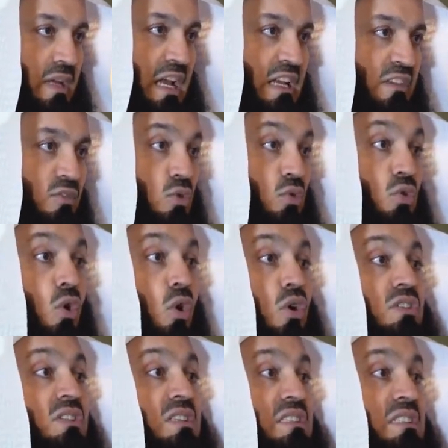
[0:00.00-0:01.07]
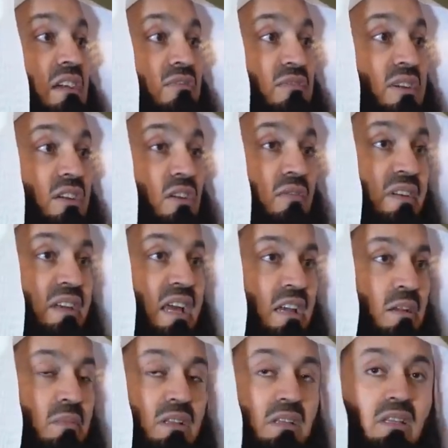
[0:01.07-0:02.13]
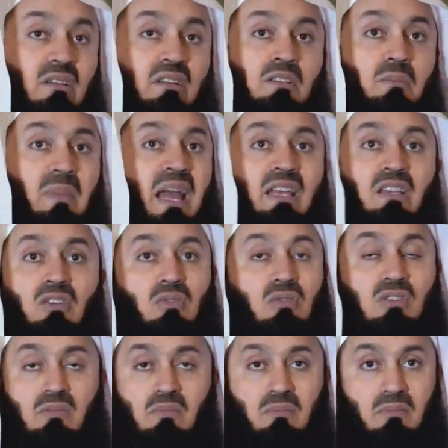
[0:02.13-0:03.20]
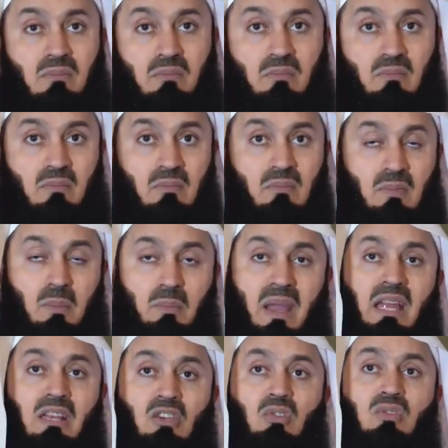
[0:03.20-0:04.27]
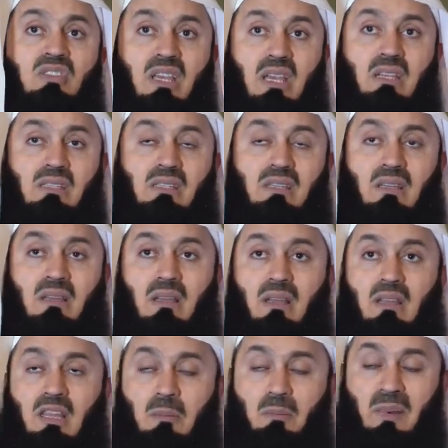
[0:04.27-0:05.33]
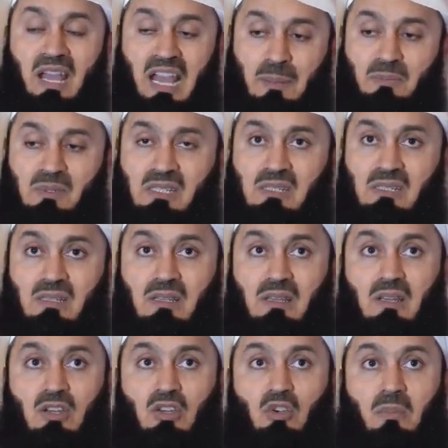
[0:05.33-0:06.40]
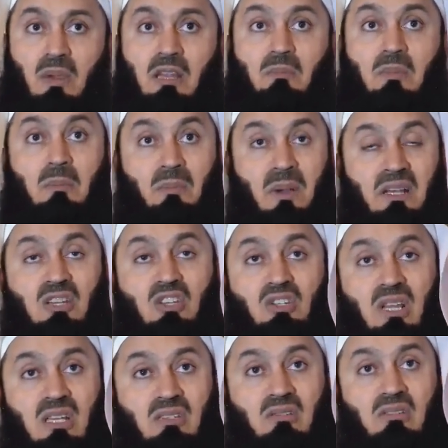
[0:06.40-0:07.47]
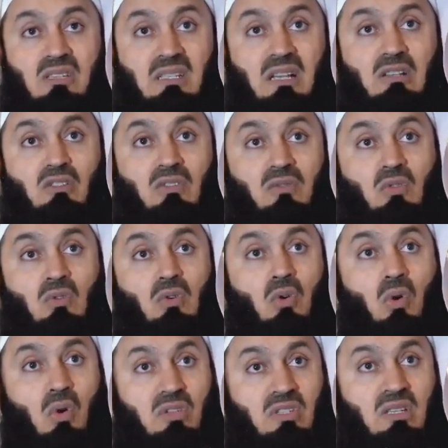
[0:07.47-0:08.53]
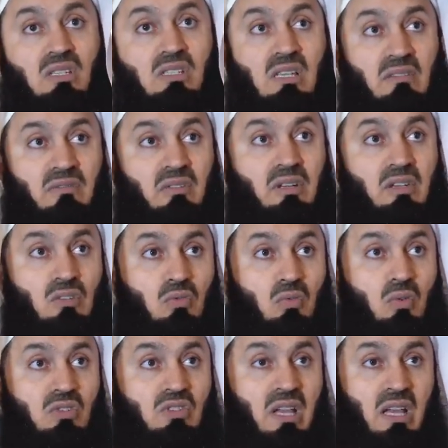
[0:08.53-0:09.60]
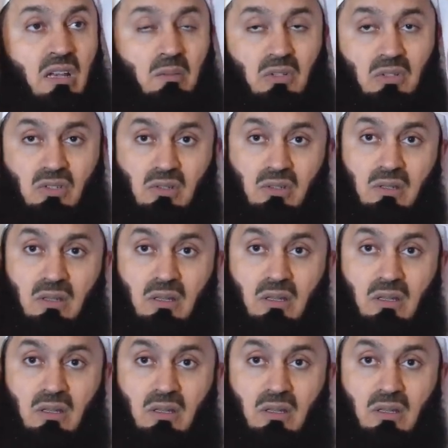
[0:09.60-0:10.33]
And if you cause the suffering of an animal, there is bad news. The bad news is that perhaps you might be punished as a result of you causing suffering towards animals.